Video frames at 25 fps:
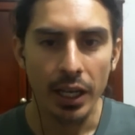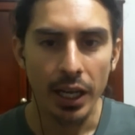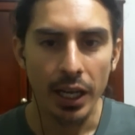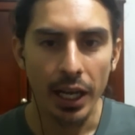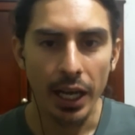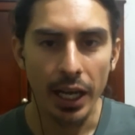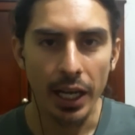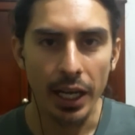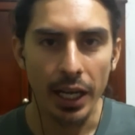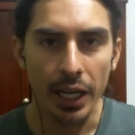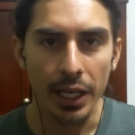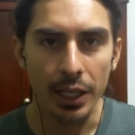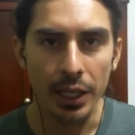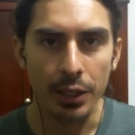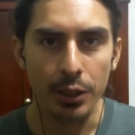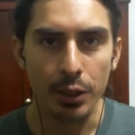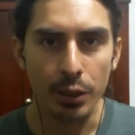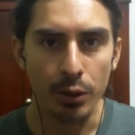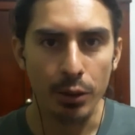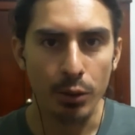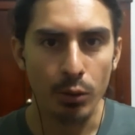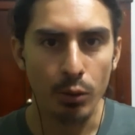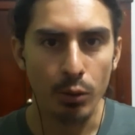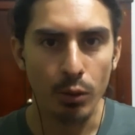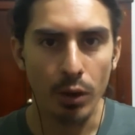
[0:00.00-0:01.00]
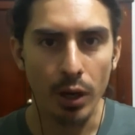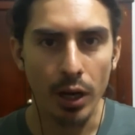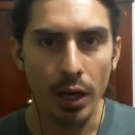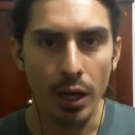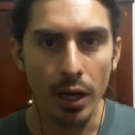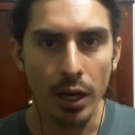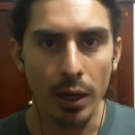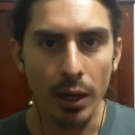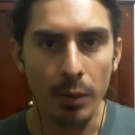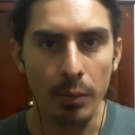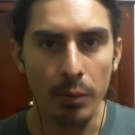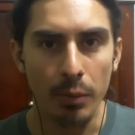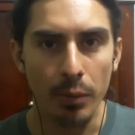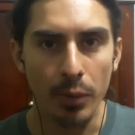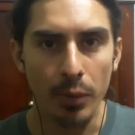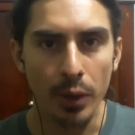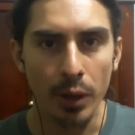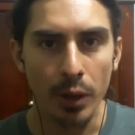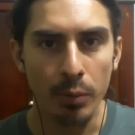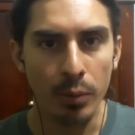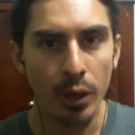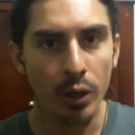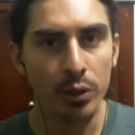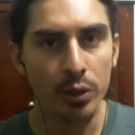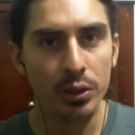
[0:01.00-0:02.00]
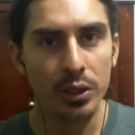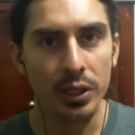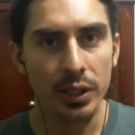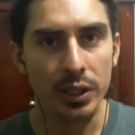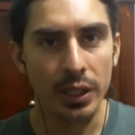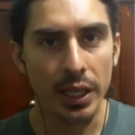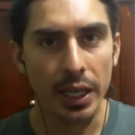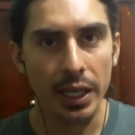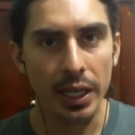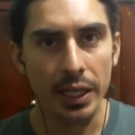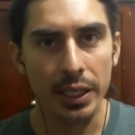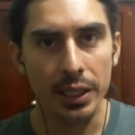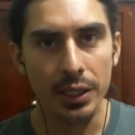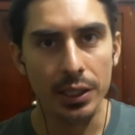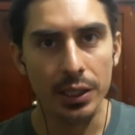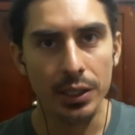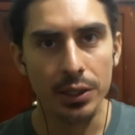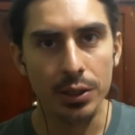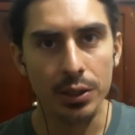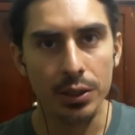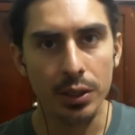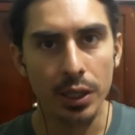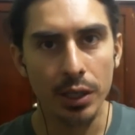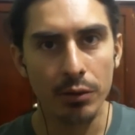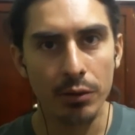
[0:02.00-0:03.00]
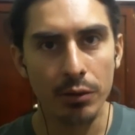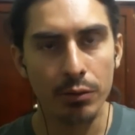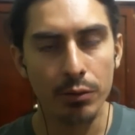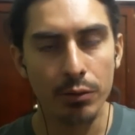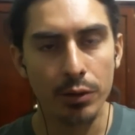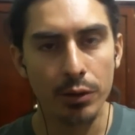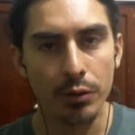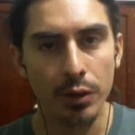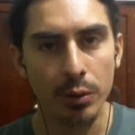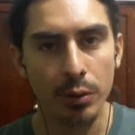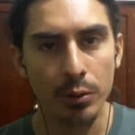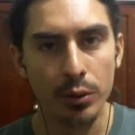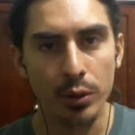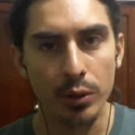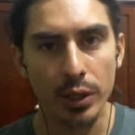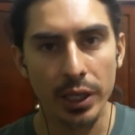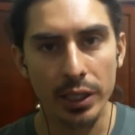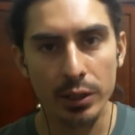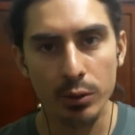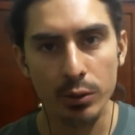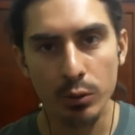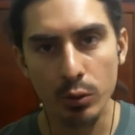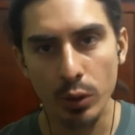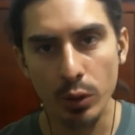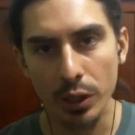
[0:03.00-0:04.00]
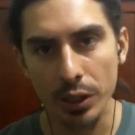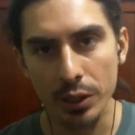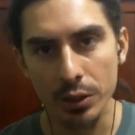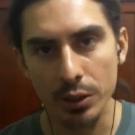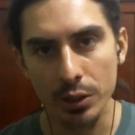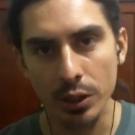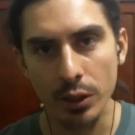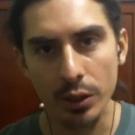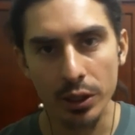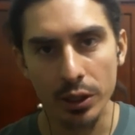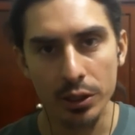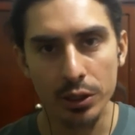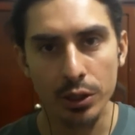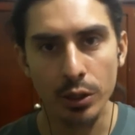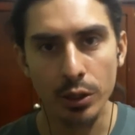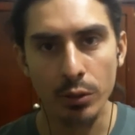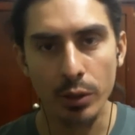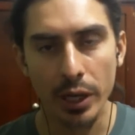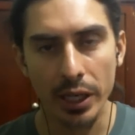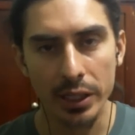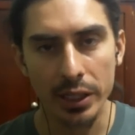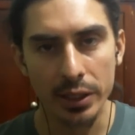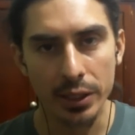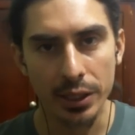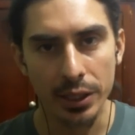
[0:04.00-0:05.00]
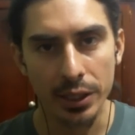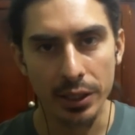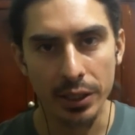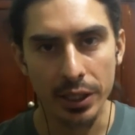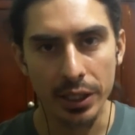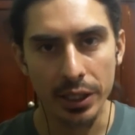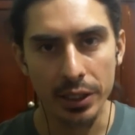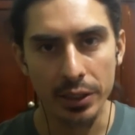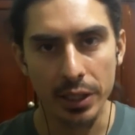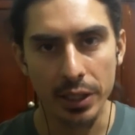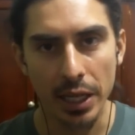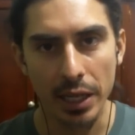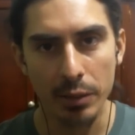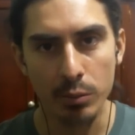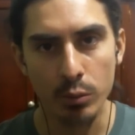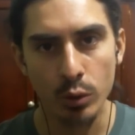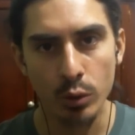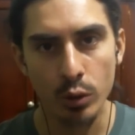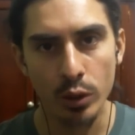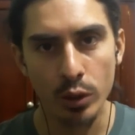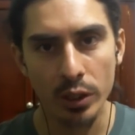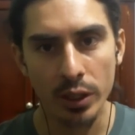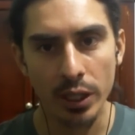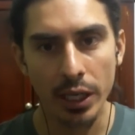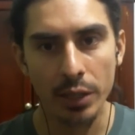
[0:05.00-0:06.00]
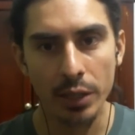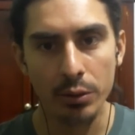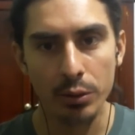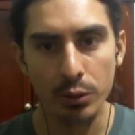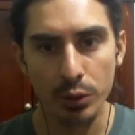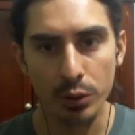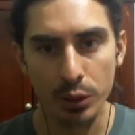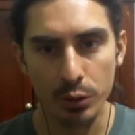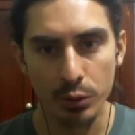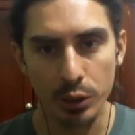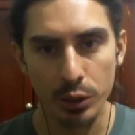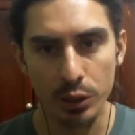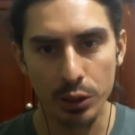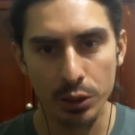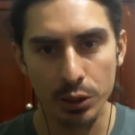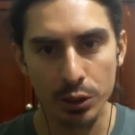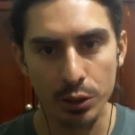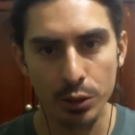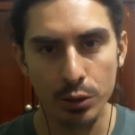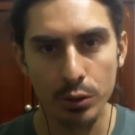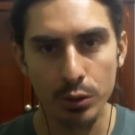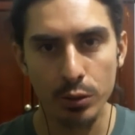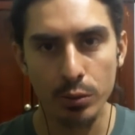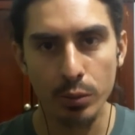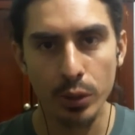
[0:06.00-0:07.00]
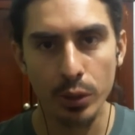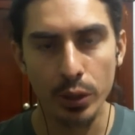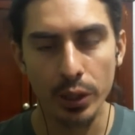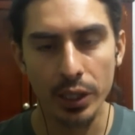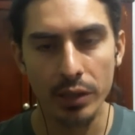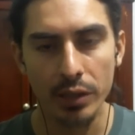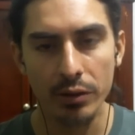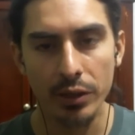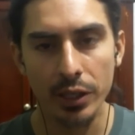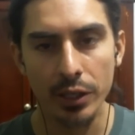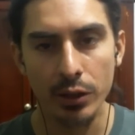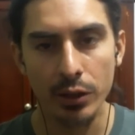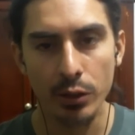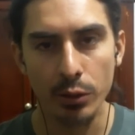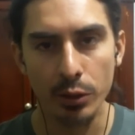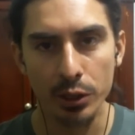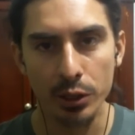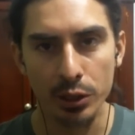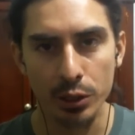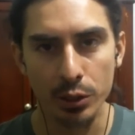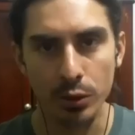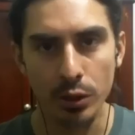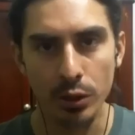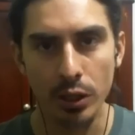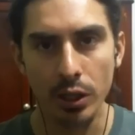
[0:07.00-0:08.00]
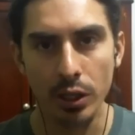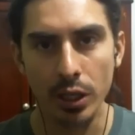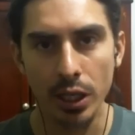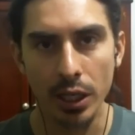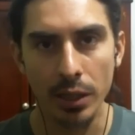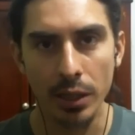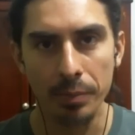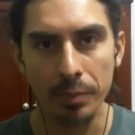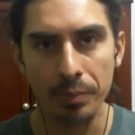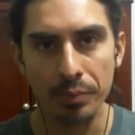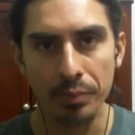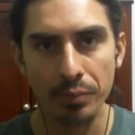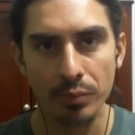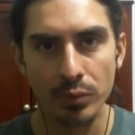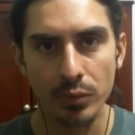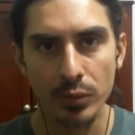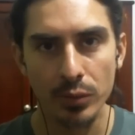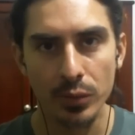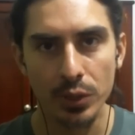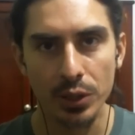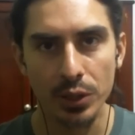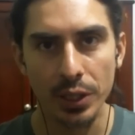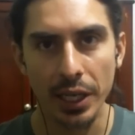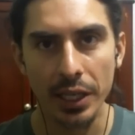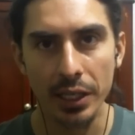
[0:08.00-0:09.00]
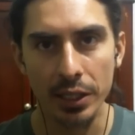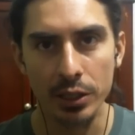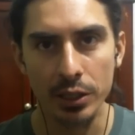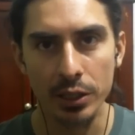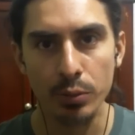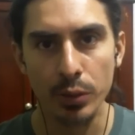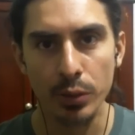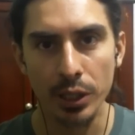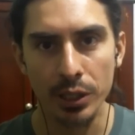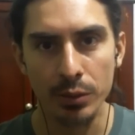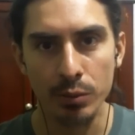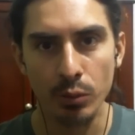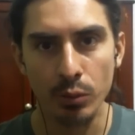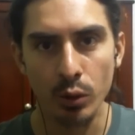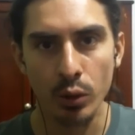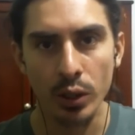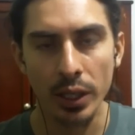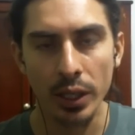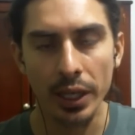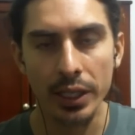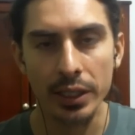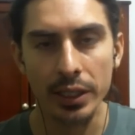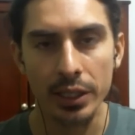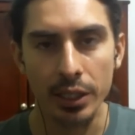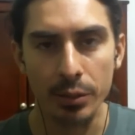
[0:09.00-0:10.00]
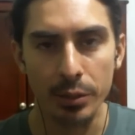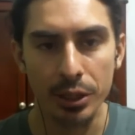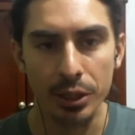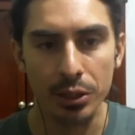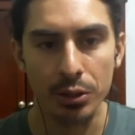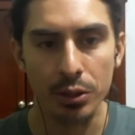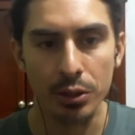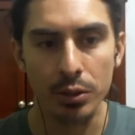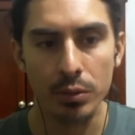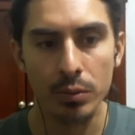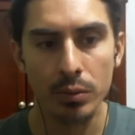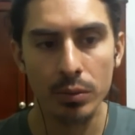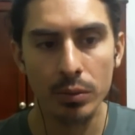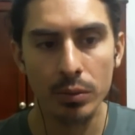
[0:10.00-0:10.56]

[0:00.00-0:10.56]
And opposing that is, if I'm correct, what is known as terrain theory. Is that more in line with what you believe in, or what you are stating is more likely to be true?